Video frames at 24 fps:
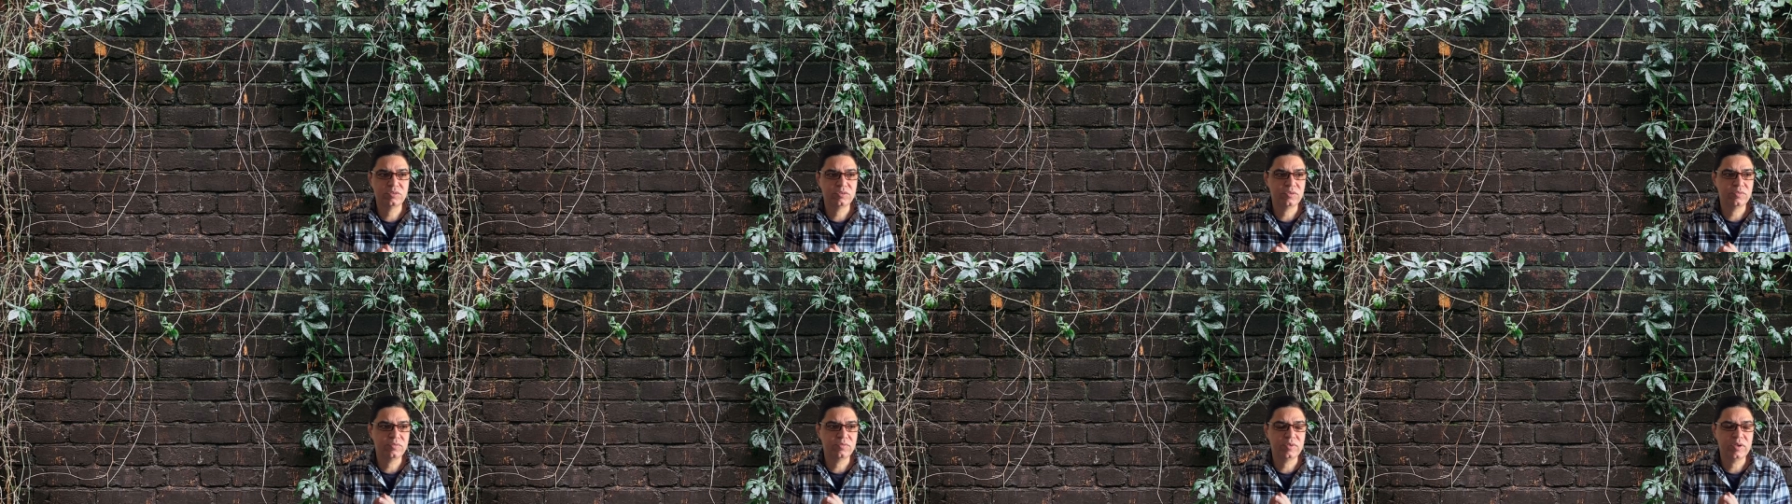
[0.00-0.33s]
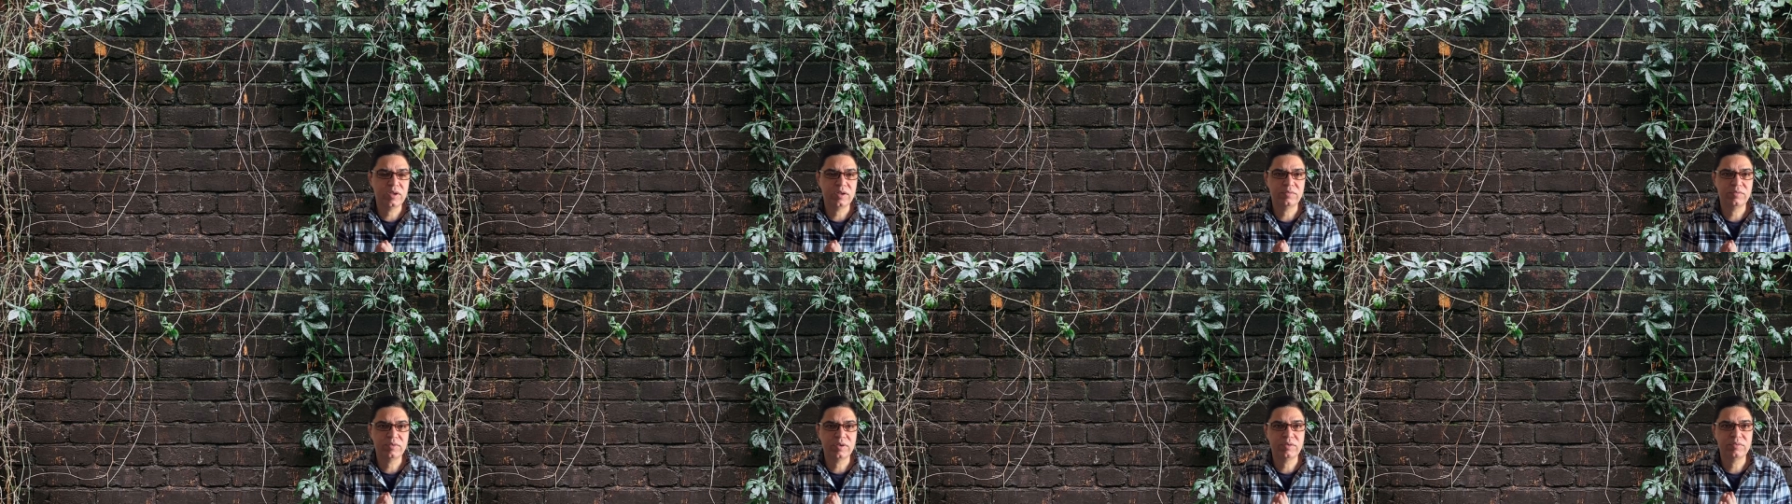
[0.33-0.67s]
So if
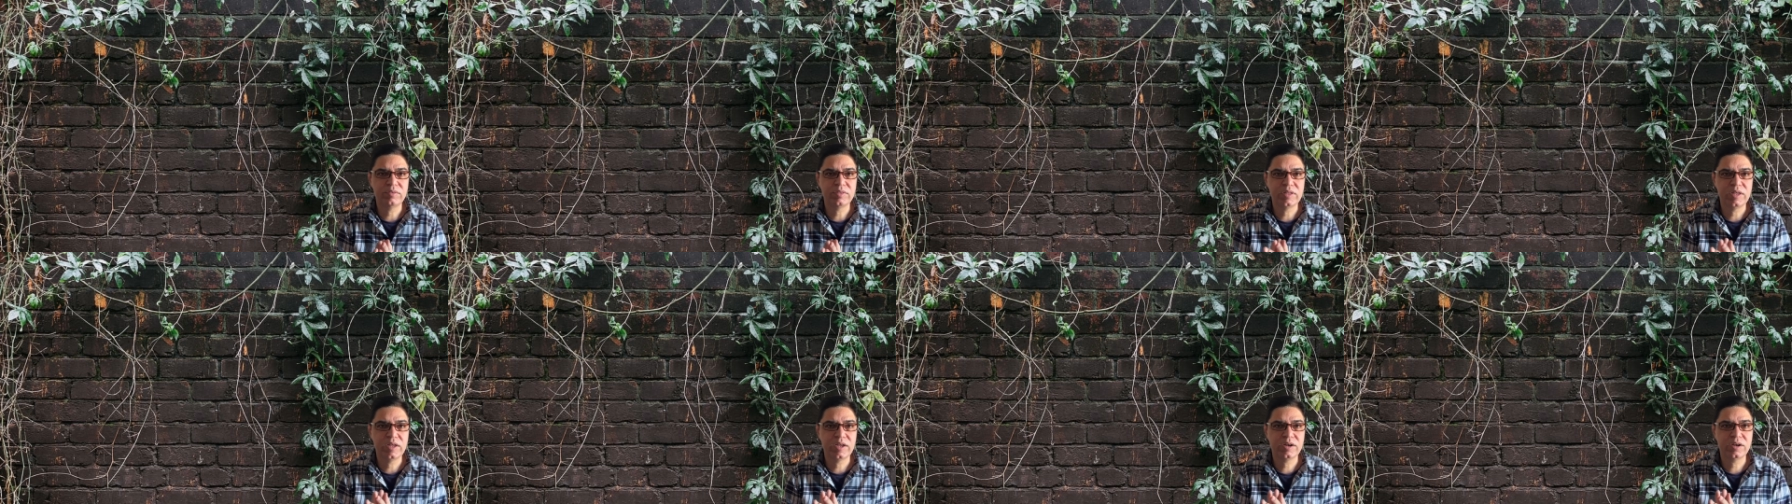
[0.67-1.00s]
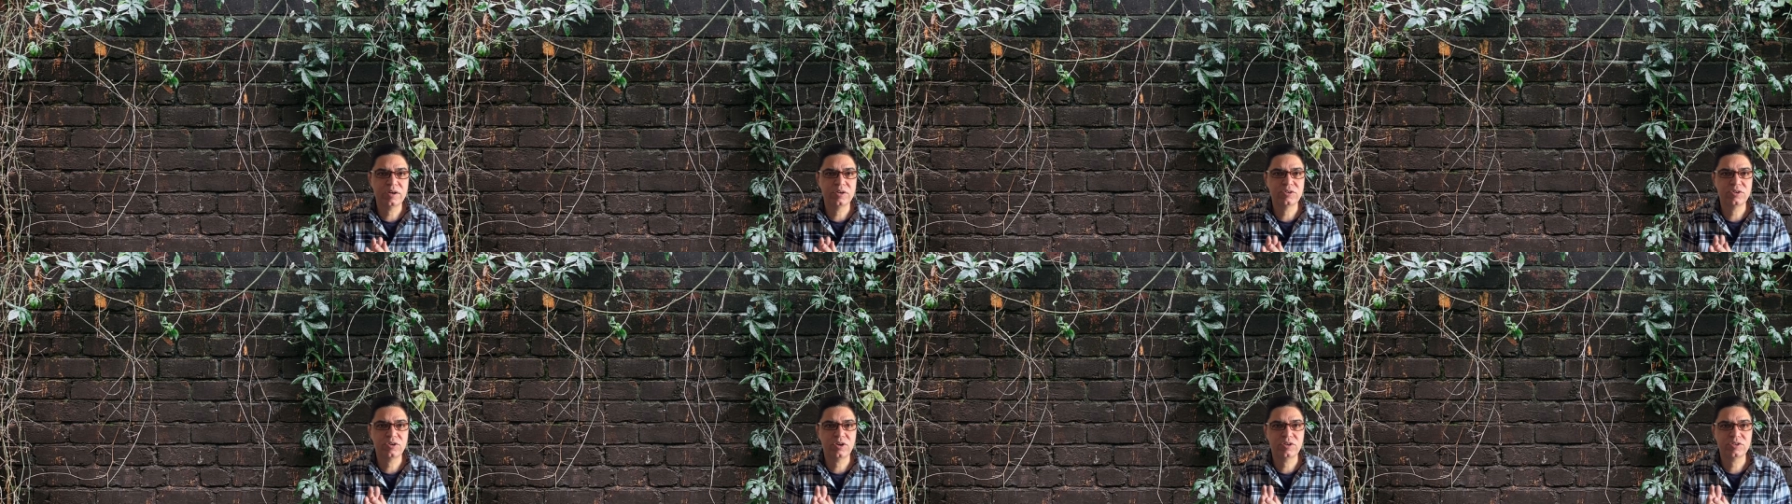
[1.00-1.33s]
we are given the air
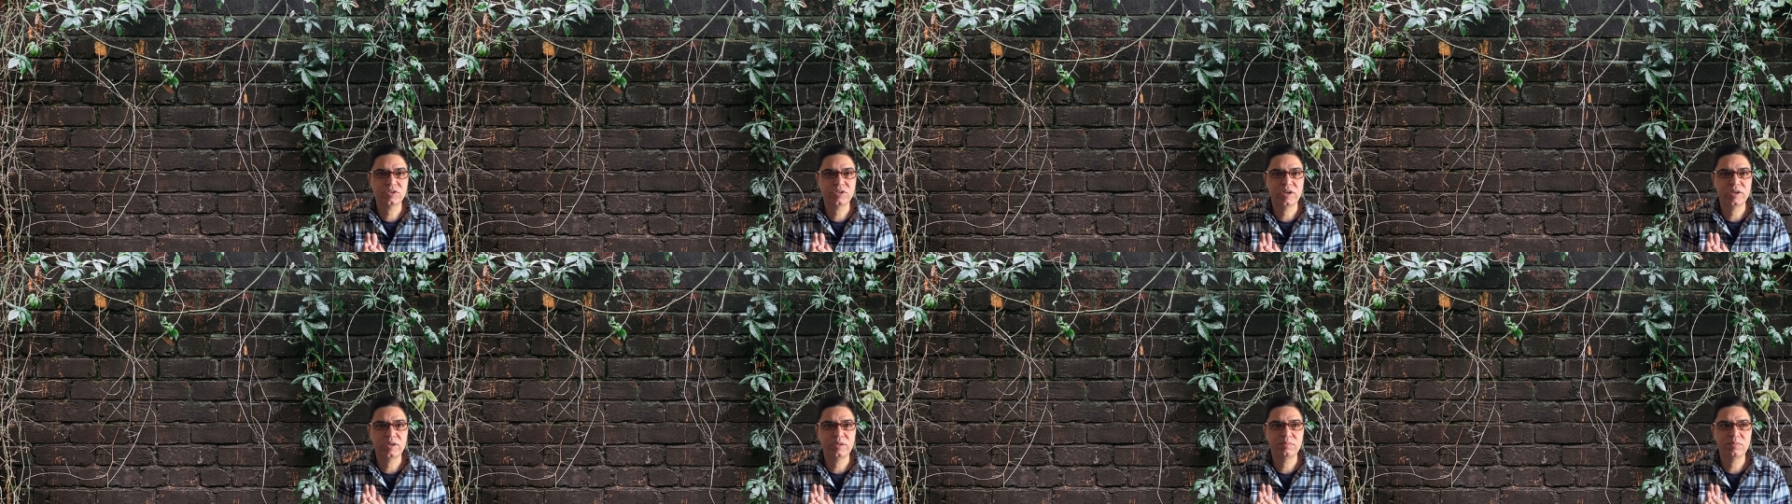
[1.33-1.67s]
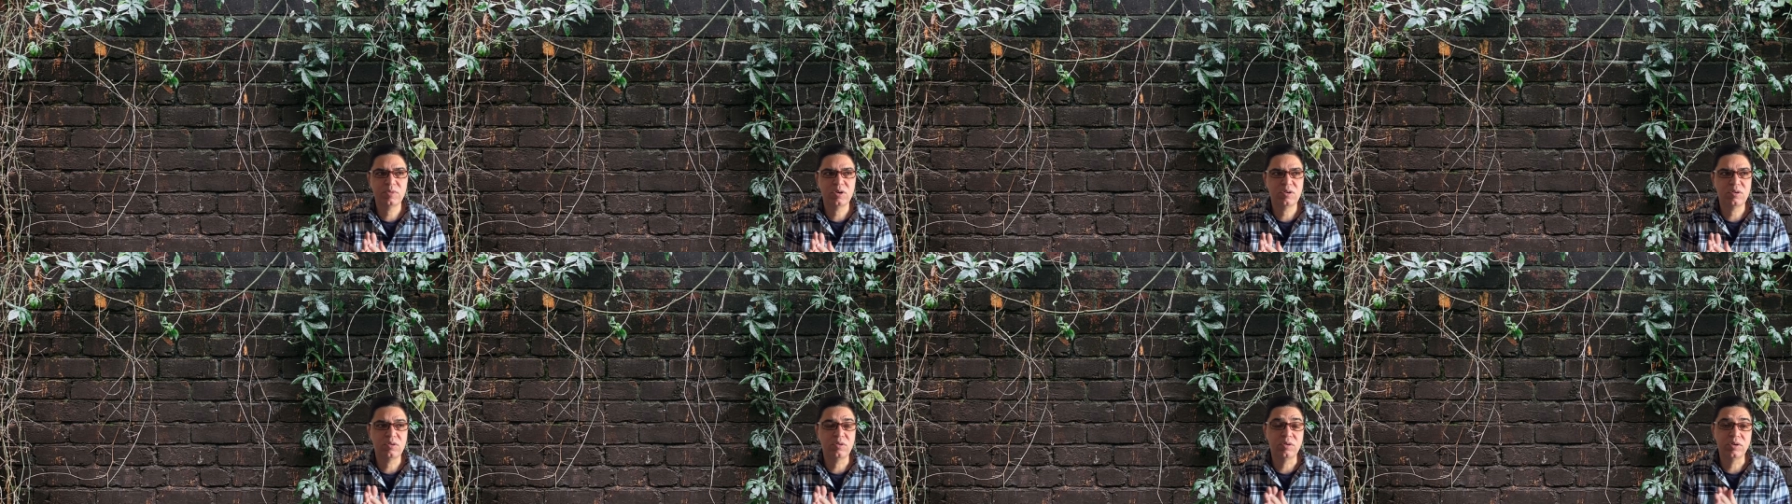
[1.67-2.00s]
contrast
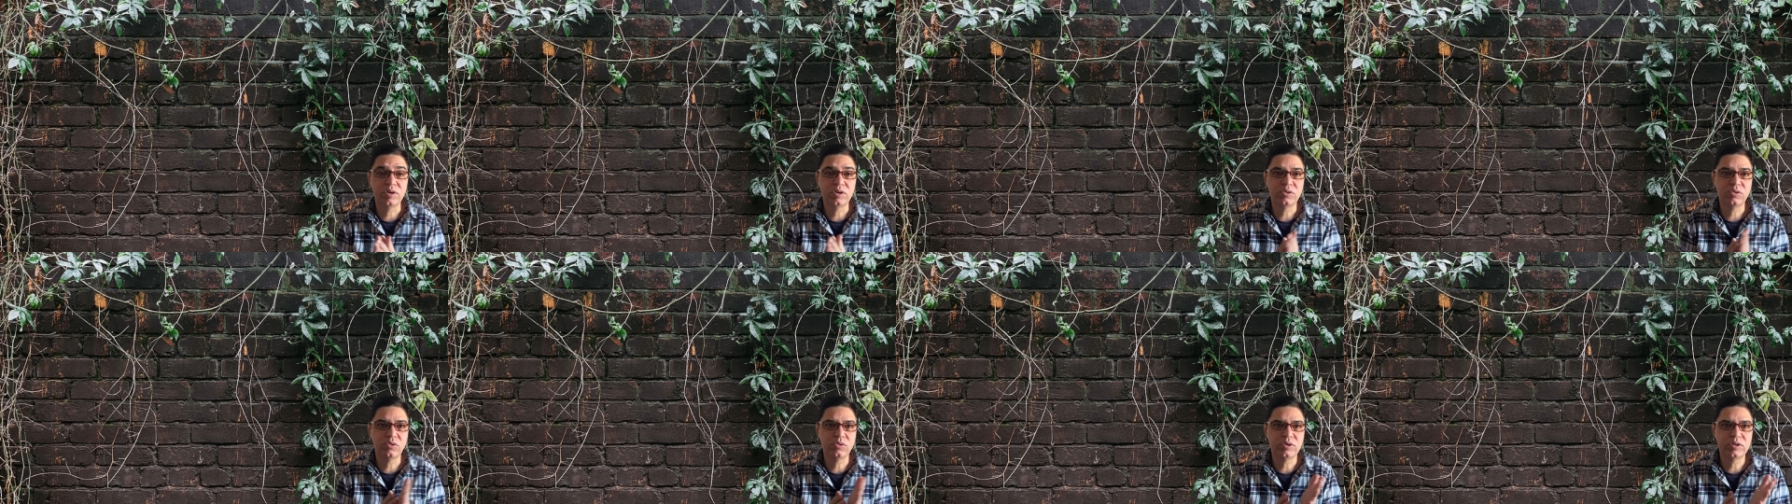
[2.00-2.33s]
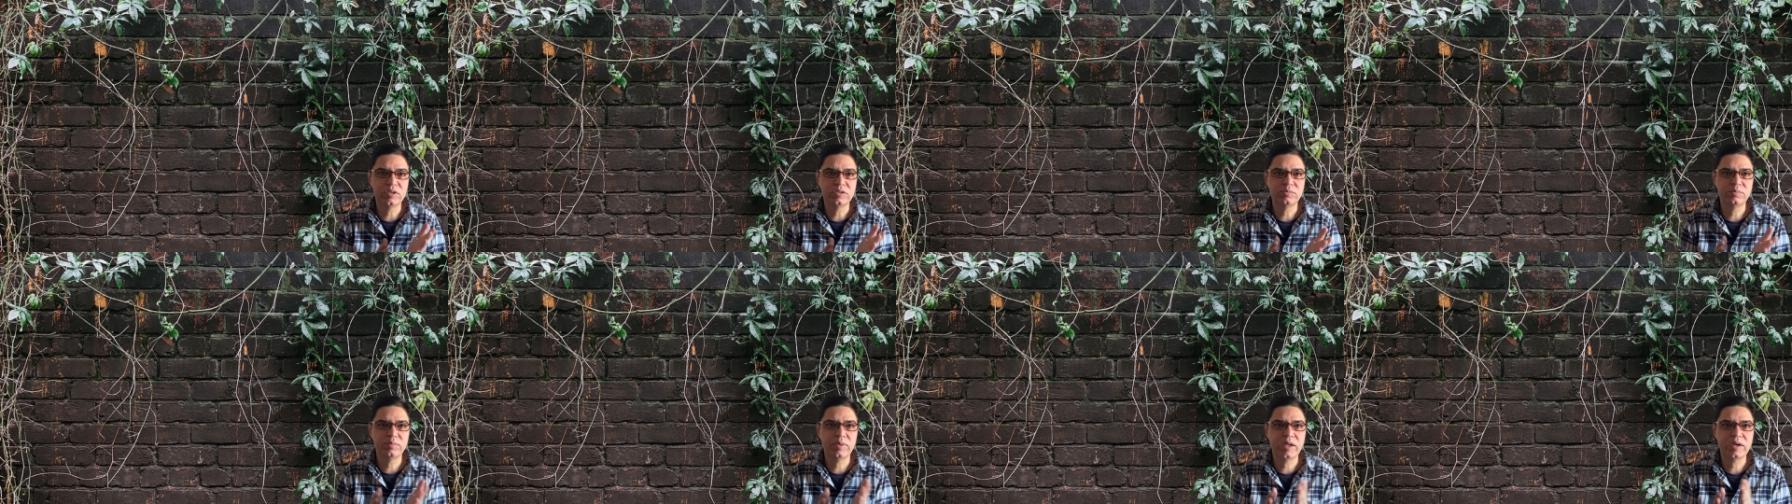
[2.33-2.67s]
enema or an old
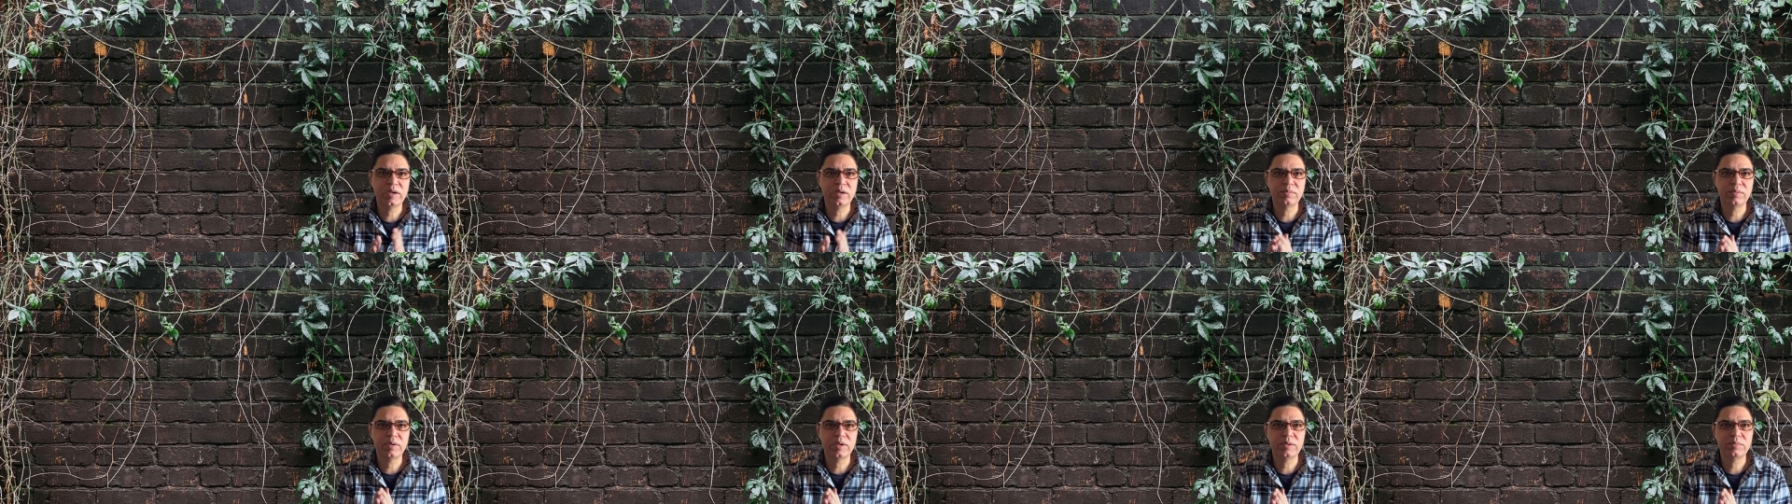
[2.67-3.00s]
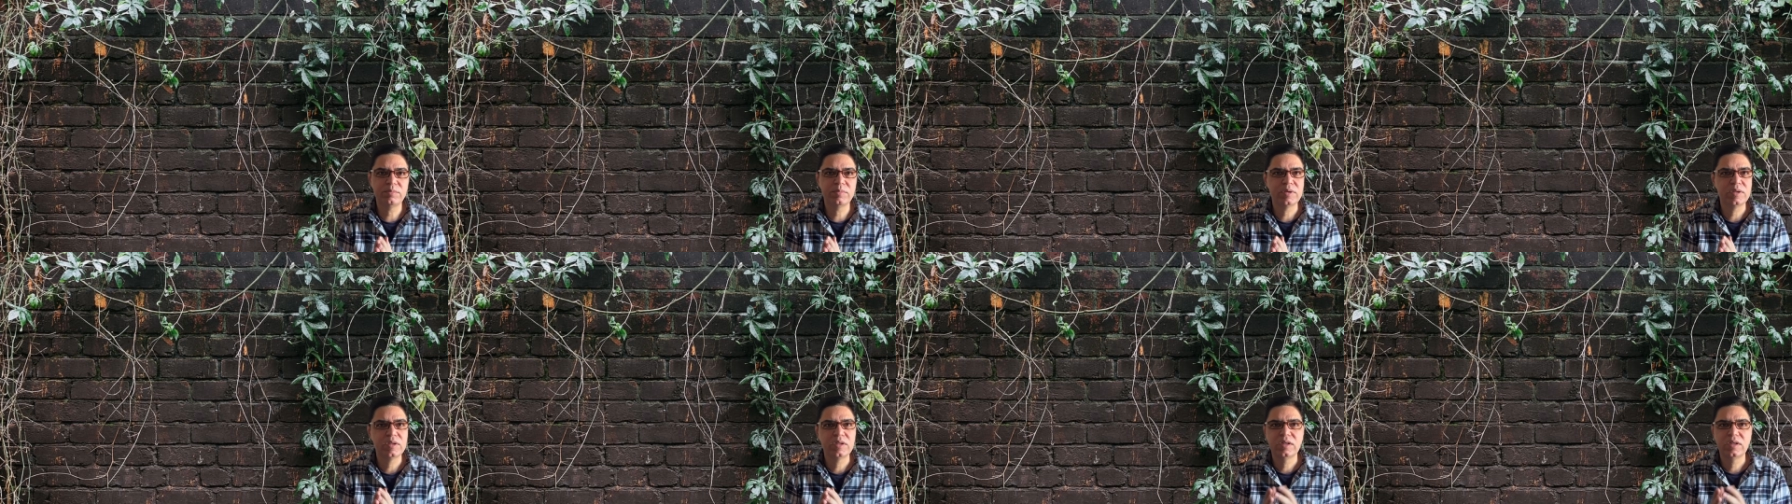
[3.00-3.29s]
age barium enema,